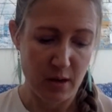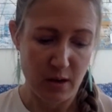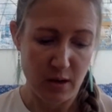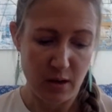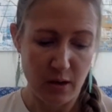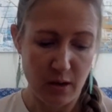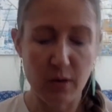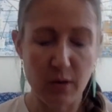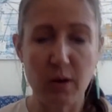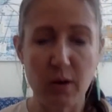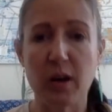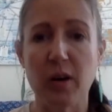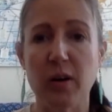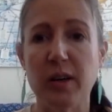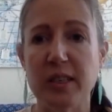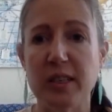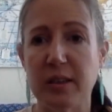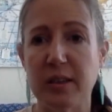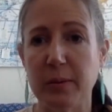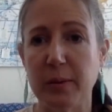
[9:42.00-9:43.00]
You are going
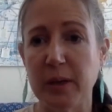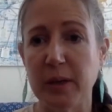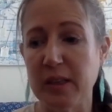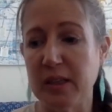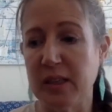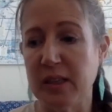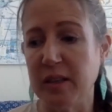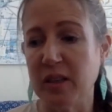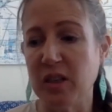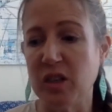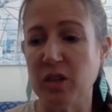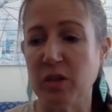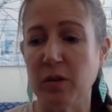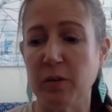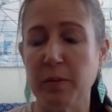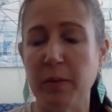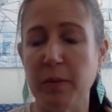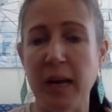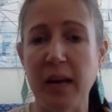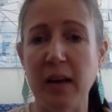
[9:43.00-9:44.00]
to want to
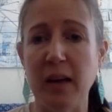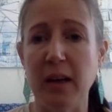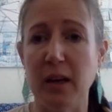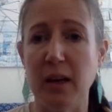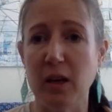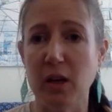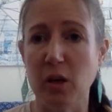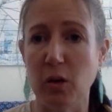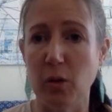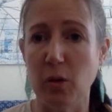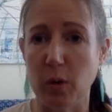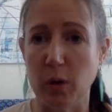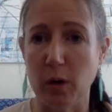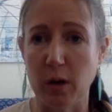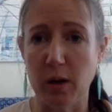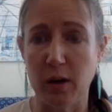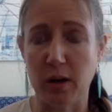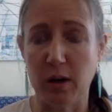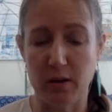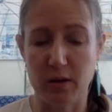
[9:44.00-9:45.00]
make
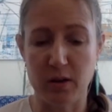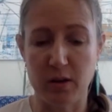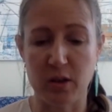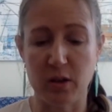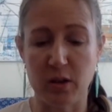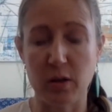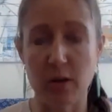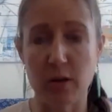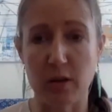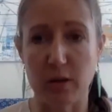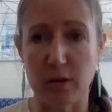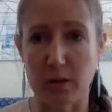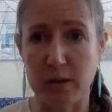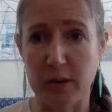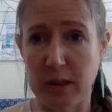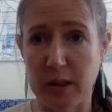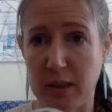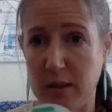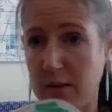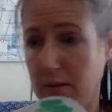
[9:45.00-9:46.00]
your
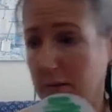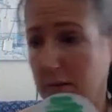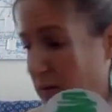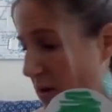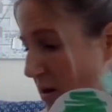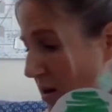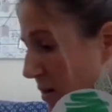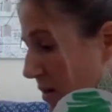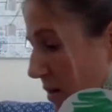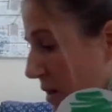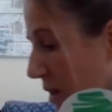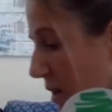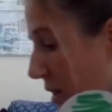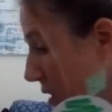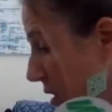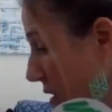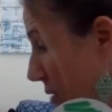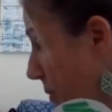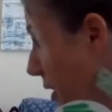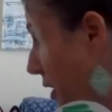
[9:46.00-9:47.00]
circles. This
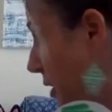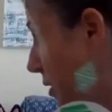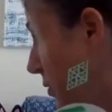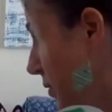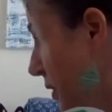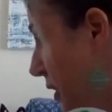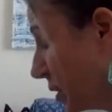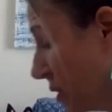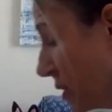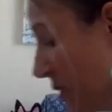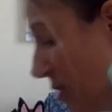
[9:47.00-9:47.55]
is my green